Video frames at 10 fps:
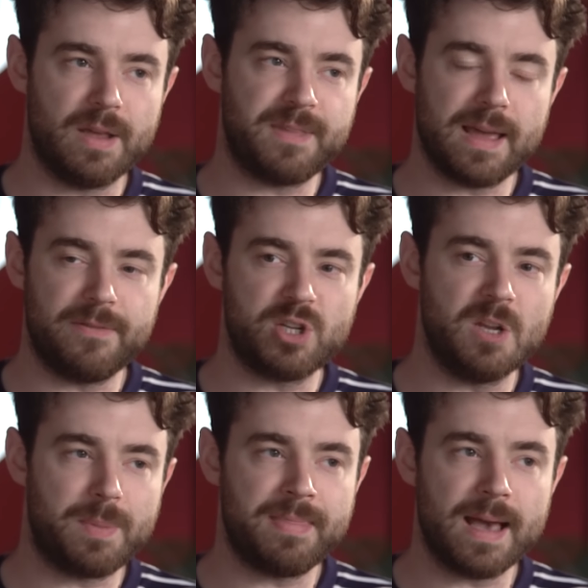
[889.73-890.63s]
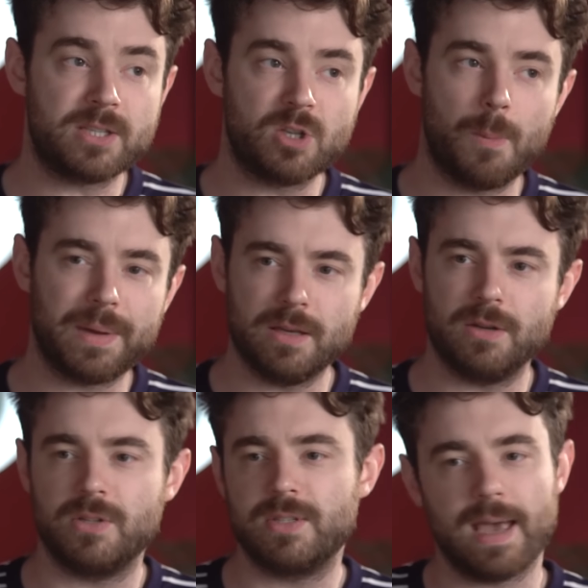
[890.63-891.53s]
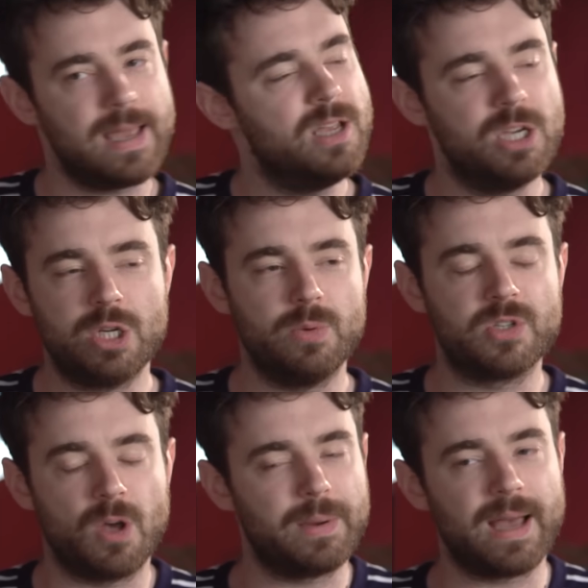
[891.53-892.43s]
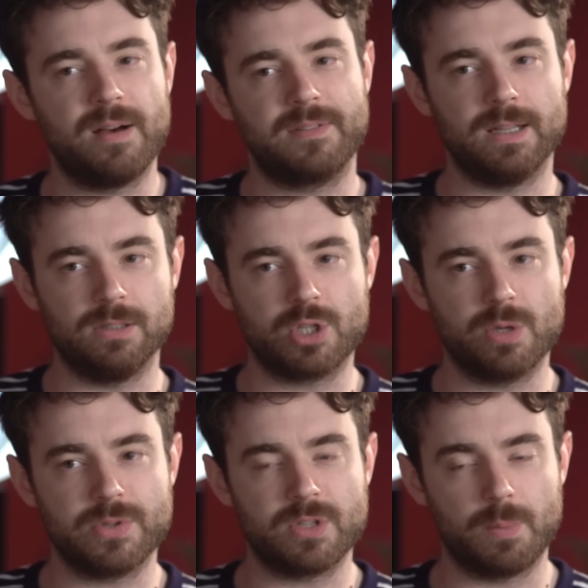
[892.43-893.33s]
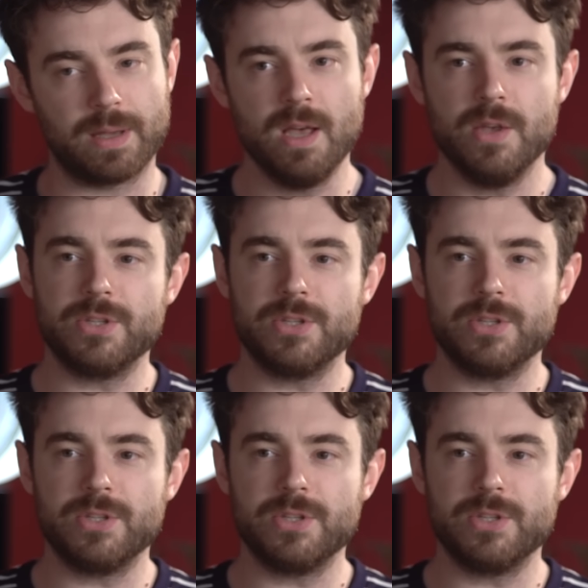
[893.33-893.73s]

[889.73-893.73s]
If she'd have been there sobbing, you could say she was sobbing out of guilt. She was sobbing.